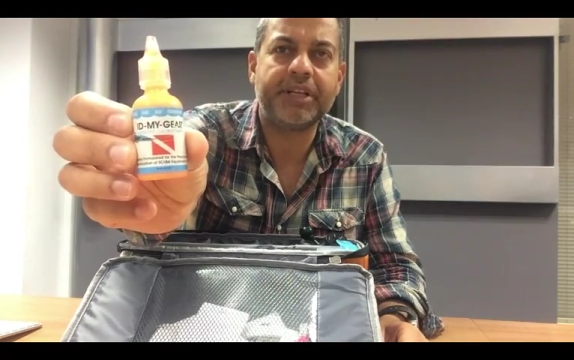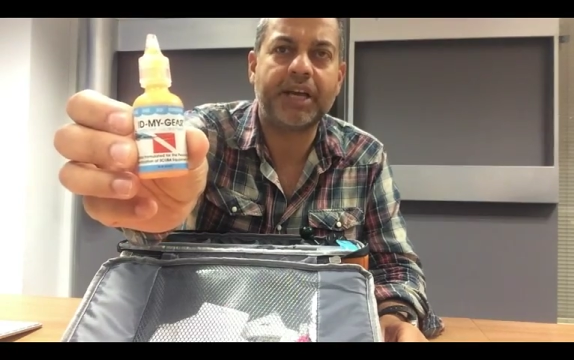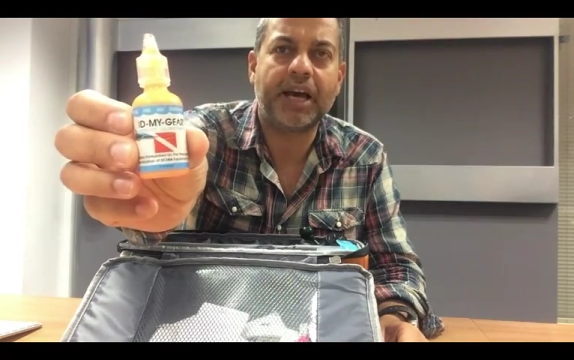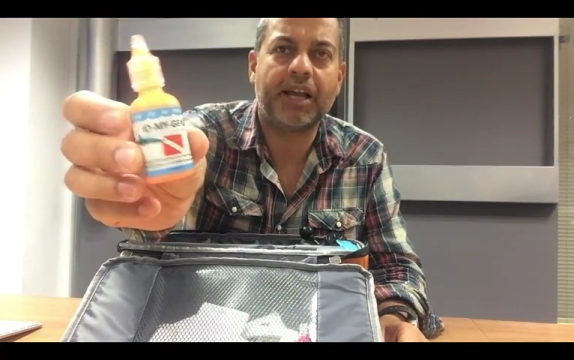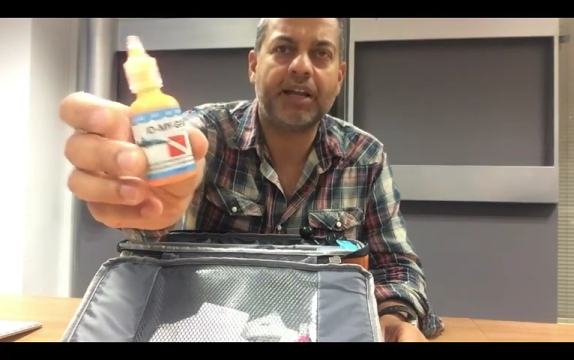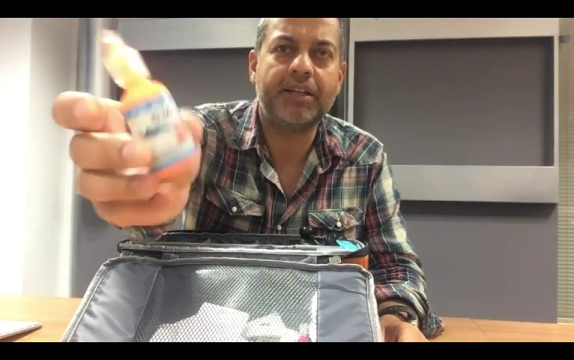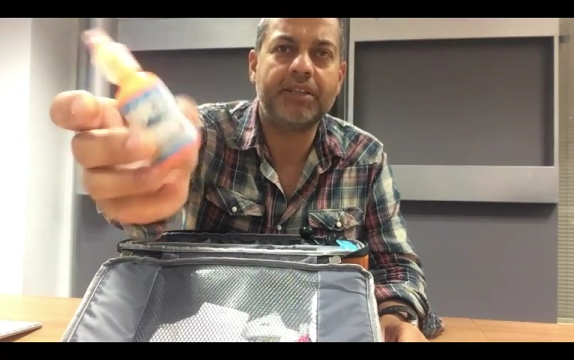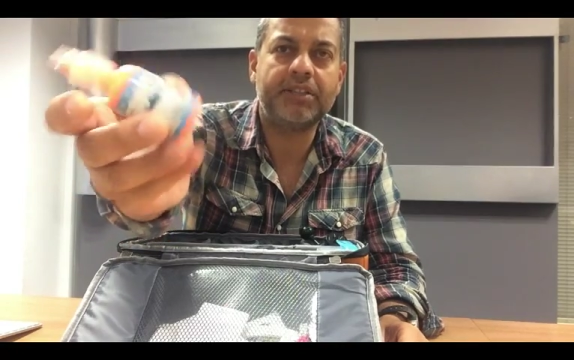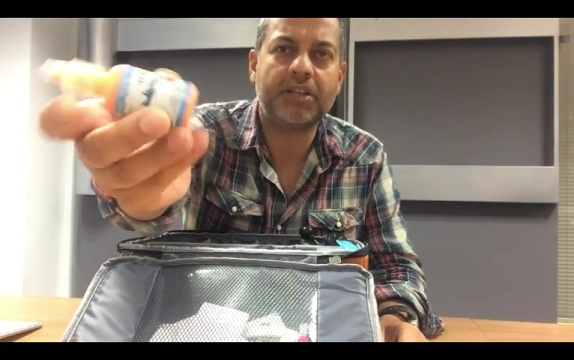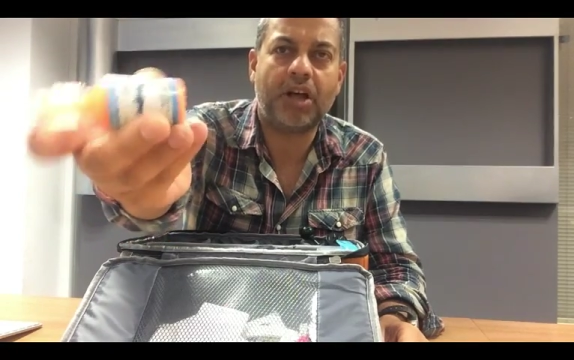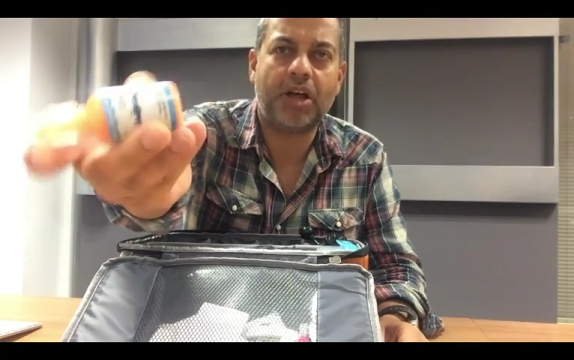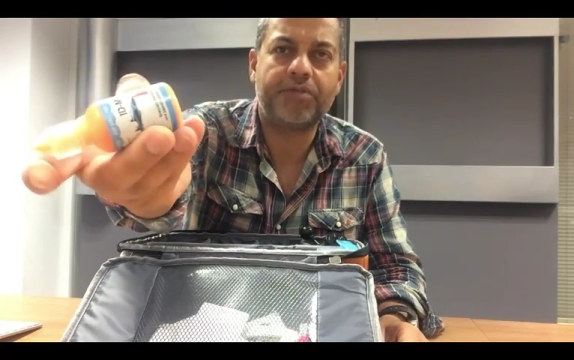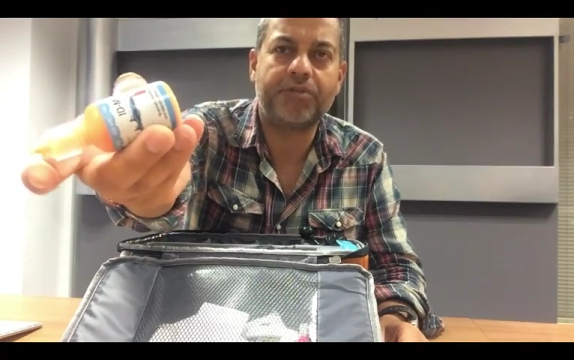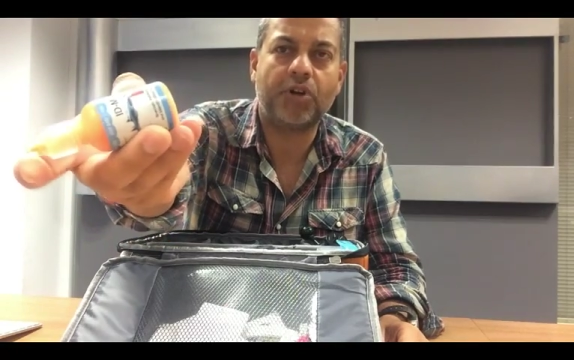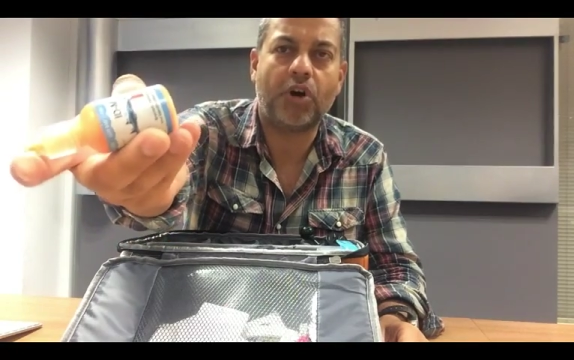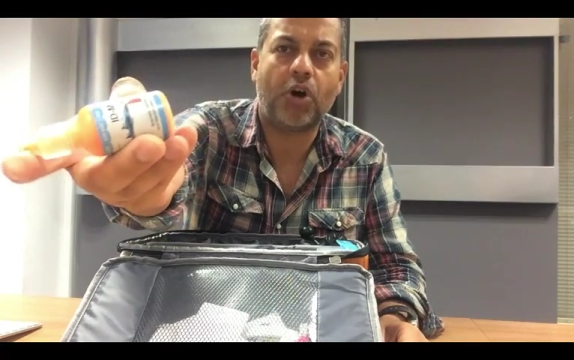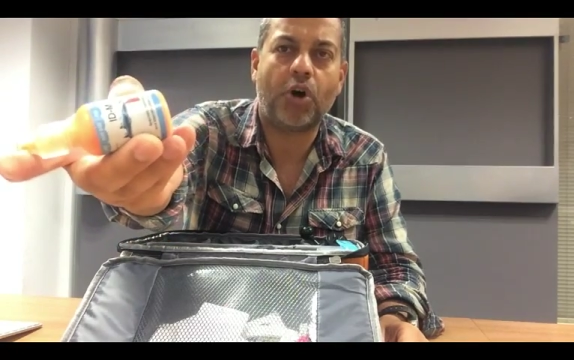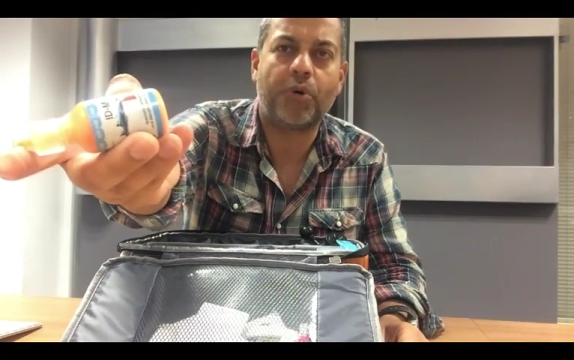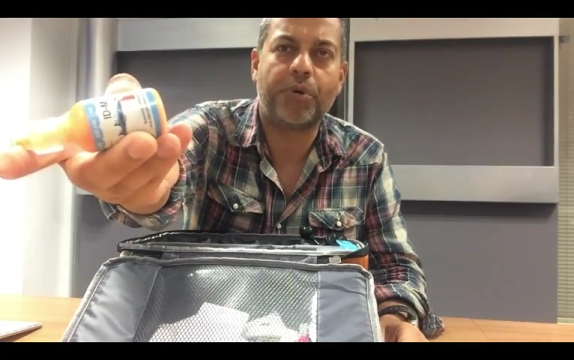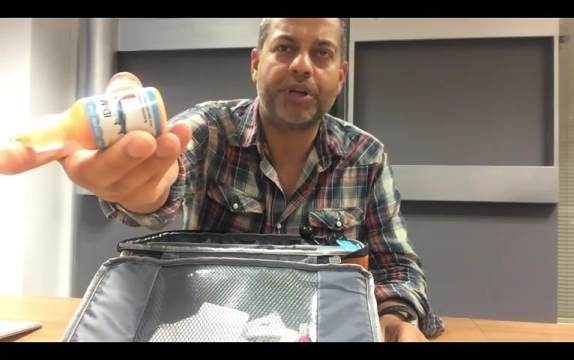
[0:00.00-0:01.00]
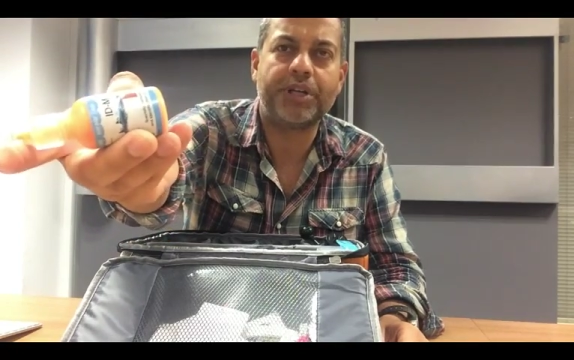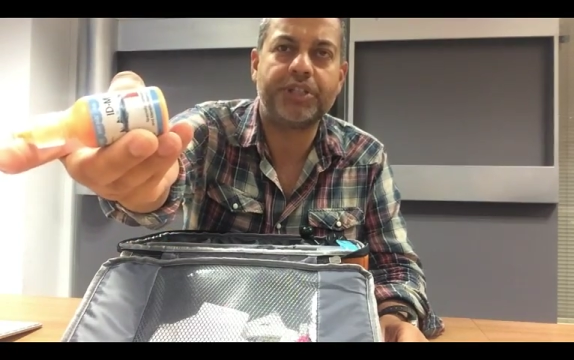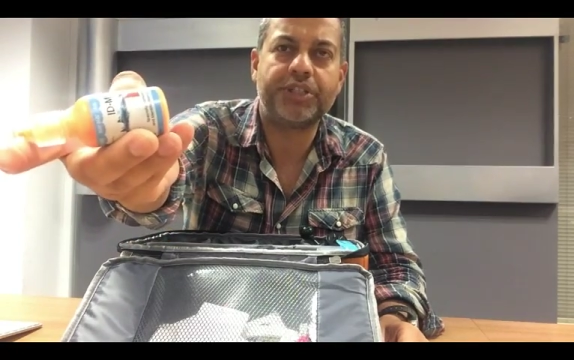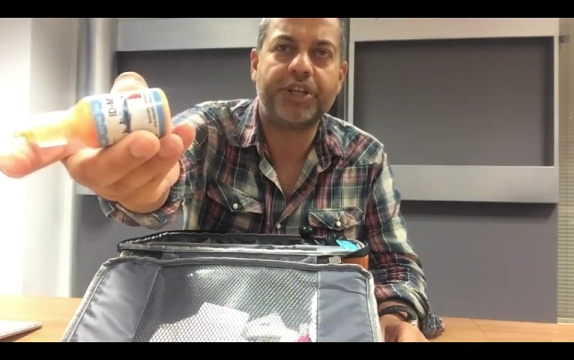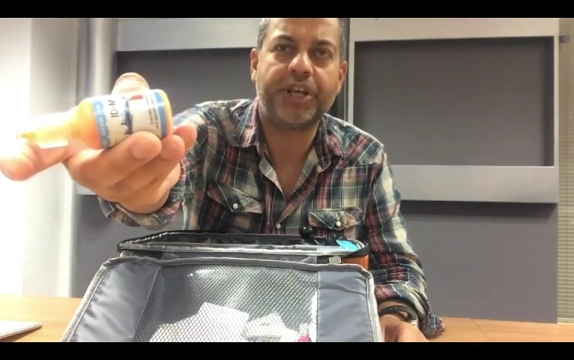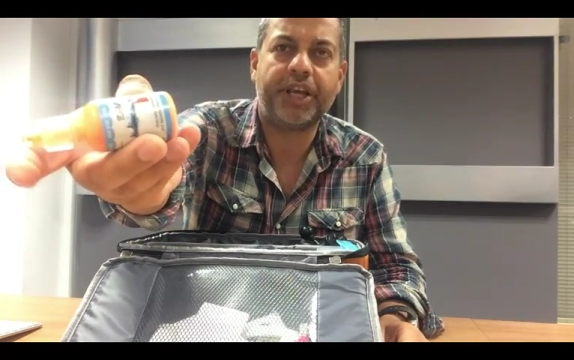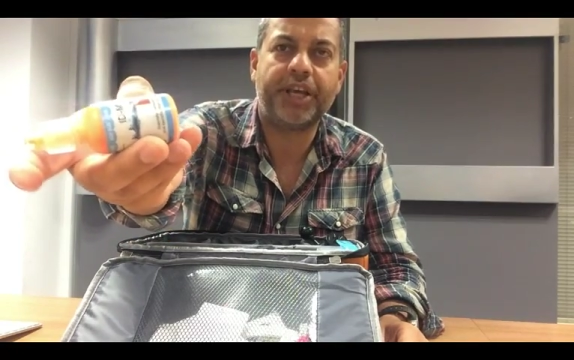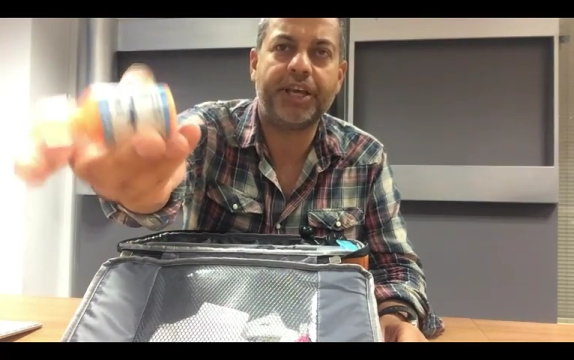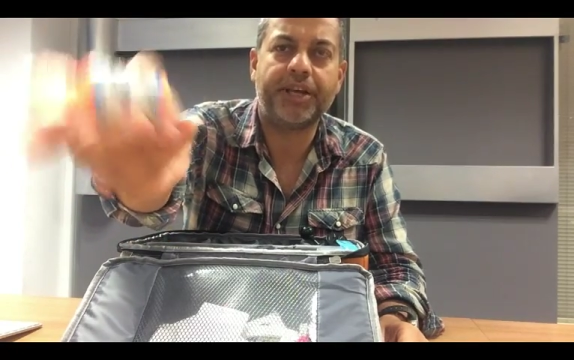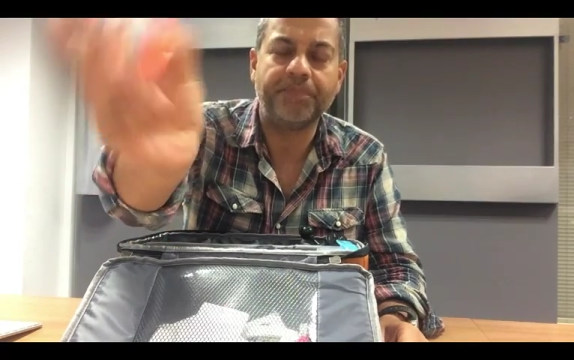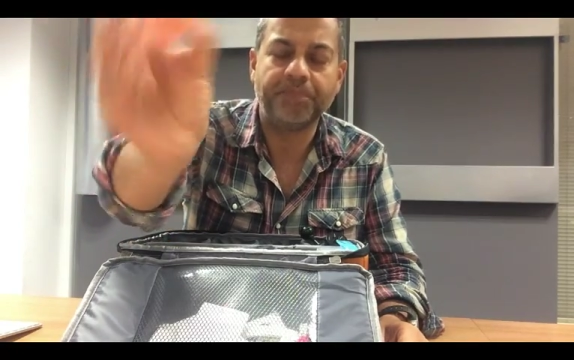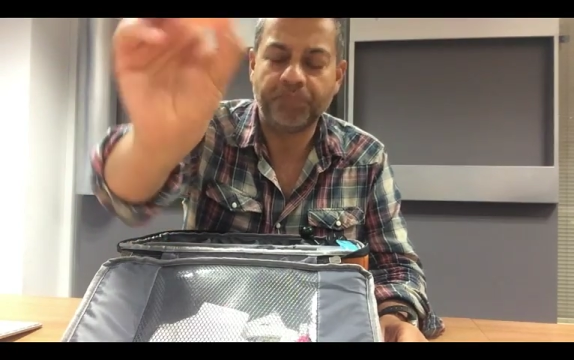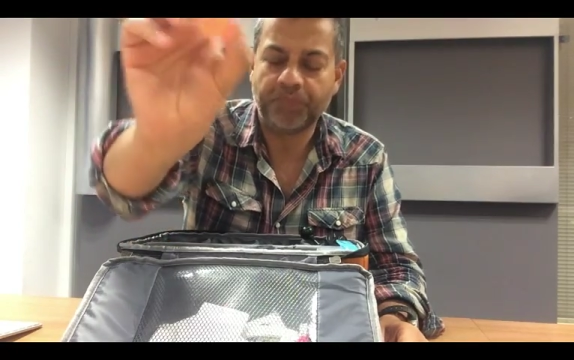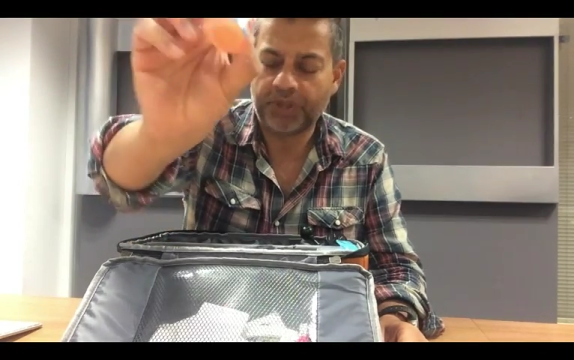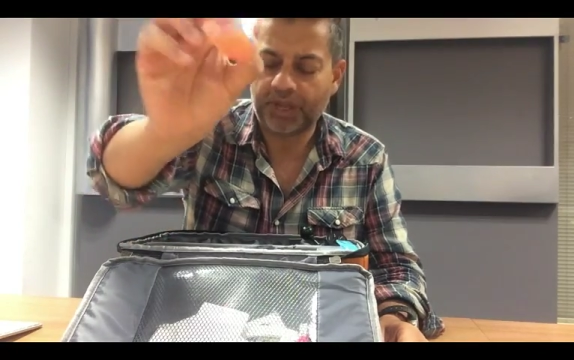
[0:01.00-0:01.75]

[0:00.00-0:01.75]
colors. I've got orange here.